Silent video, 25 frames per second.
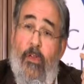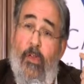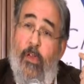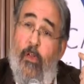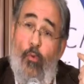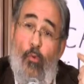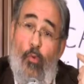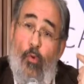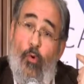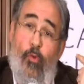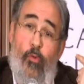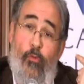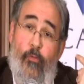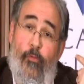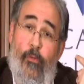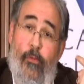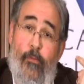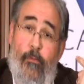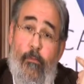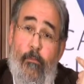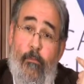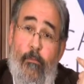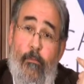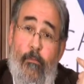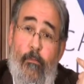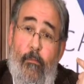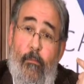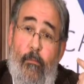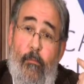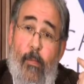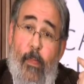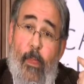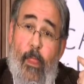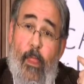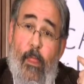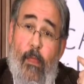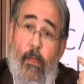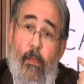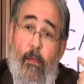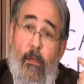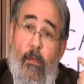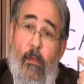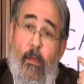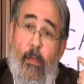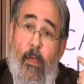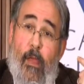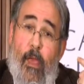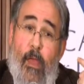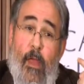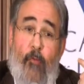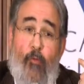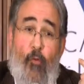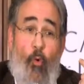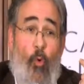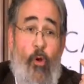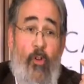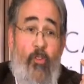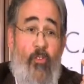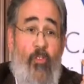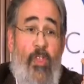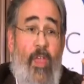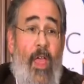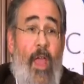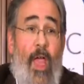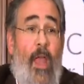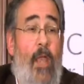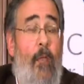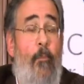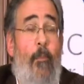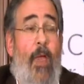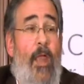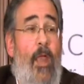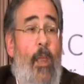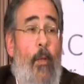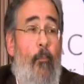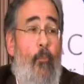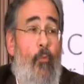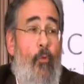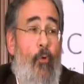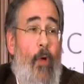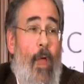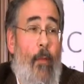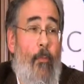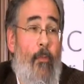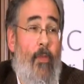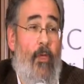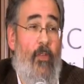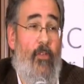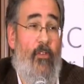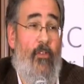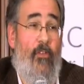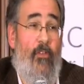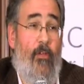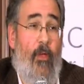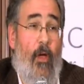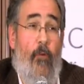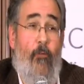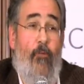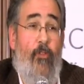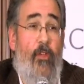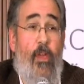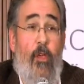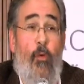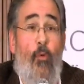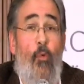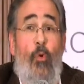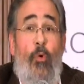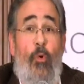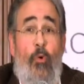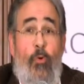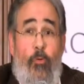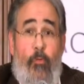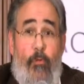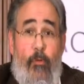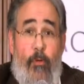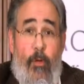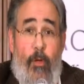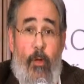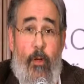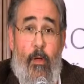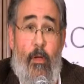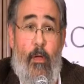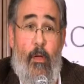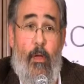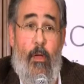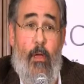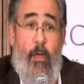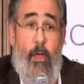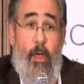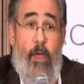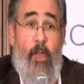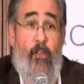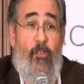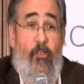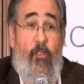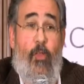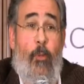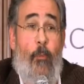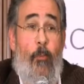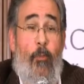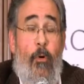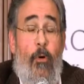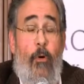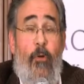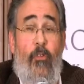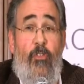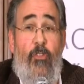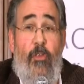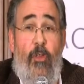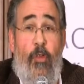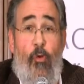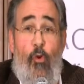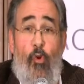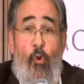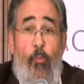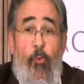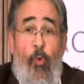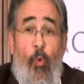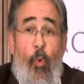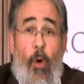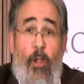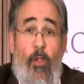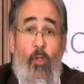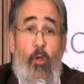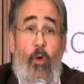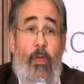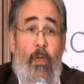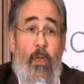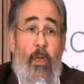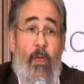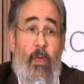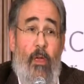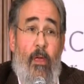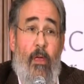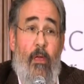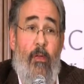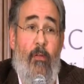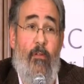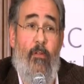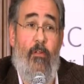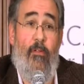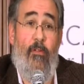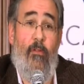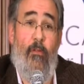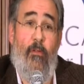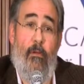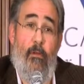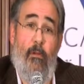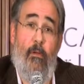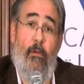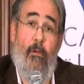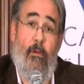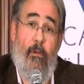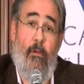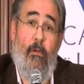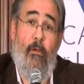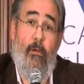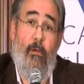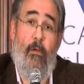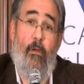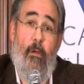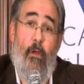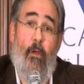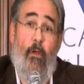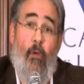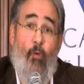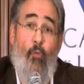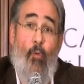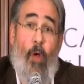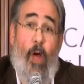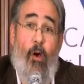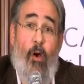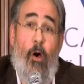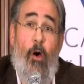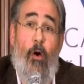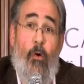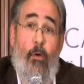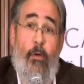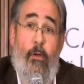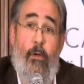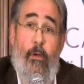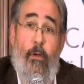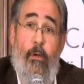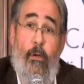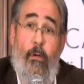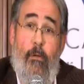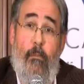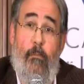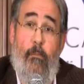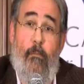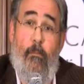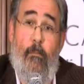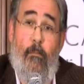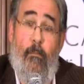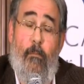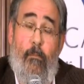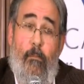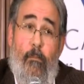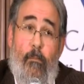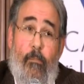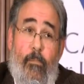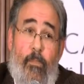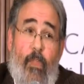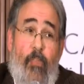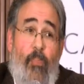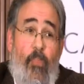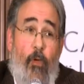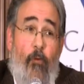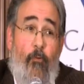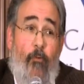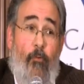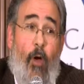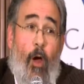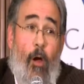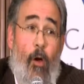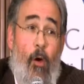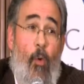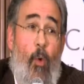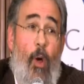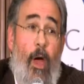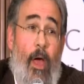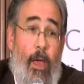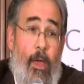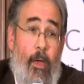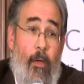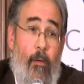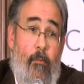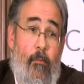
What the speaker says: kiruv, And of course, the animating premise of kiruv is that the person at whom you are looking is rachok, that they're far away.